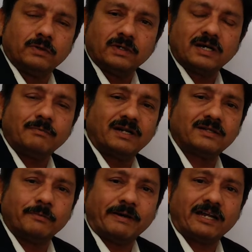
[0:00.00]
come
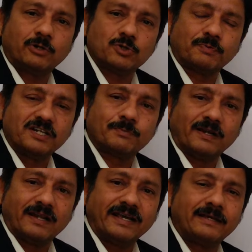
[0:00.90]
under the Pareto's
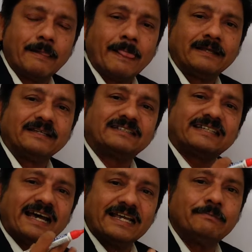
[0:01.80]
principle, like the
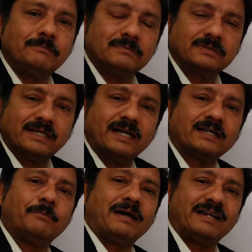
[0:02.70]
time that
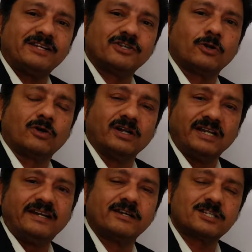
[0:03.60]
a manager or a
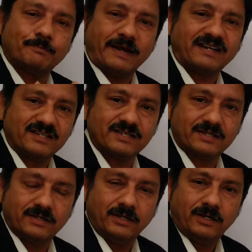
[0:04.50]
leader
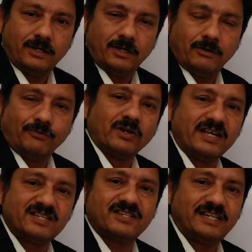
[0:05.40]
spends for
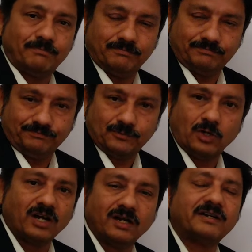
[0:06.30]
his team
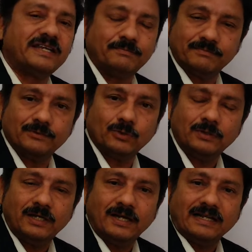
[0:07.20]
or her team,
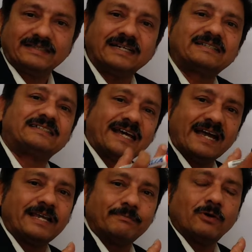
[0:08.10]
that
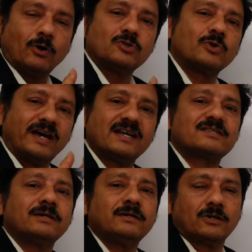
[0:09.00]
time also
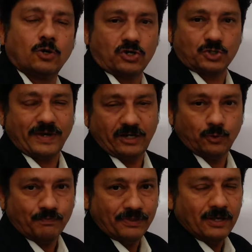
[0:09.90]
has a cost
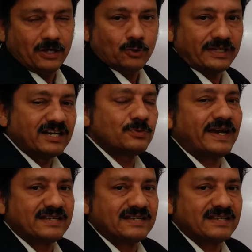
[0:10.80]
value. Now, that is why I